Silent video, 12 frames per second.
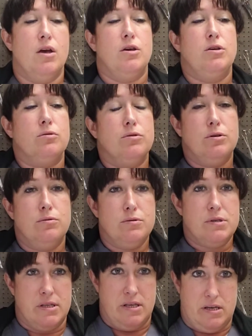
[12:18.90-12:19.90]
you'll
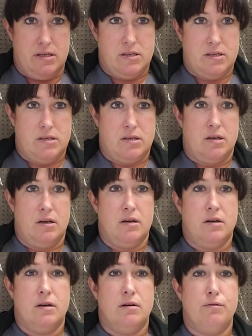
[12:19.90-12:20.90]
use this
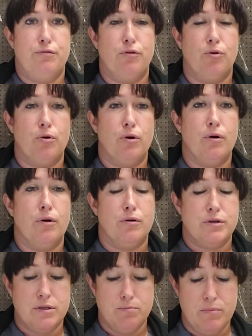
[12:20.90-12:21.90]
for
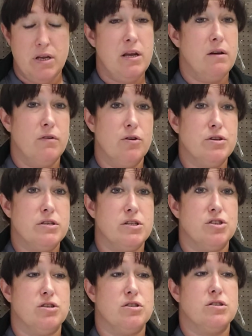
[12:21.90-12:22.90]
many of your
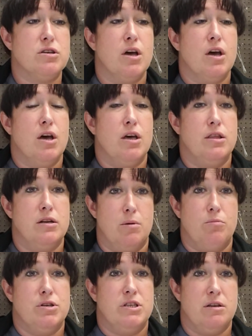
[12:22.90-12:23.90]
incisions, the
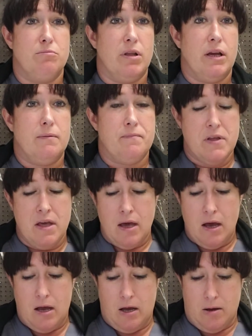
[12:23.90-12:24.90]
number 10 blade.
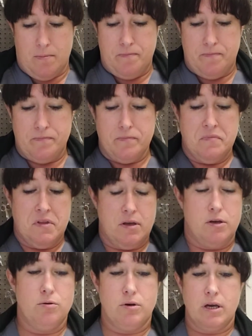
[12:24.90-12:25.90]

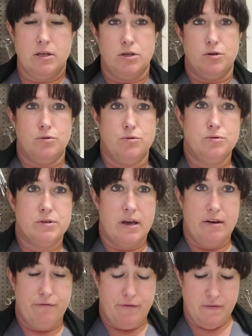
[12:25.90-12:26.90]
You can use
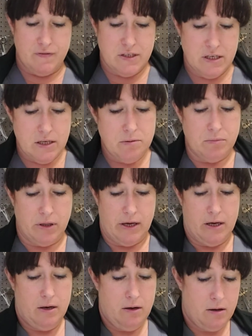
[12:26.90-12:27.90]
a 15
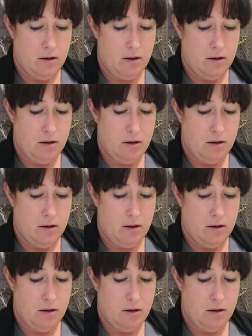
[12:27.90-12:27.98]
blade